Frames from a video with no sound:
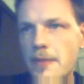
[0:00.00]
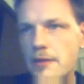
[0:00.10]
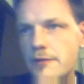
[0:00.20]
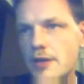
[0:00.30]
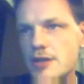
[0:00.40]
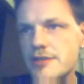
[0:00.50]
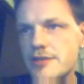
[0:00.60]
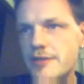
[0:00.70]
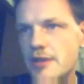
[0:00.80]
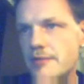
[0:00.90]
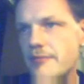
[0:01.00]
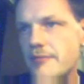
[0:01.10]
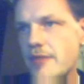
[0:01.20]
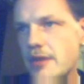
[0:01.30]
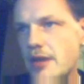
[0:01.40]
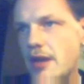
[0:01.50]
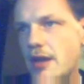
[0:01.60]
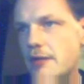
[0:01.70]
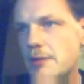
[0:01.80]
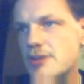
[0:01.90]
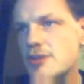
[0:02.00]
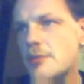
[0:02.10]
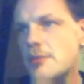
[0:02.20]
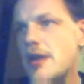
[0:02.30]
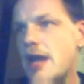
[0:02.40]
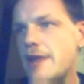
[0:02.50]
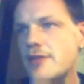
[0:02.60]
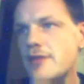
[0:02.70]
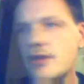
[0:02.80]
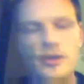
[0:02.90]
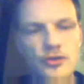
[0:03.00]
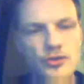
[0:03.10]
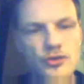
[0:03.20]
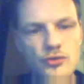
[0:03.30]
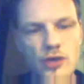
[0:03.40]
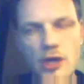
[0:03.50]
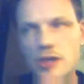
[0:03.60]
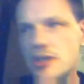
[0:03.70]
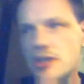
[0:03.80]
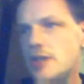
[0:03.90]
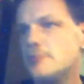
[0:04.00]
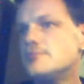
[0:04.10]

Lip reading: philosophy that there have been some life too costly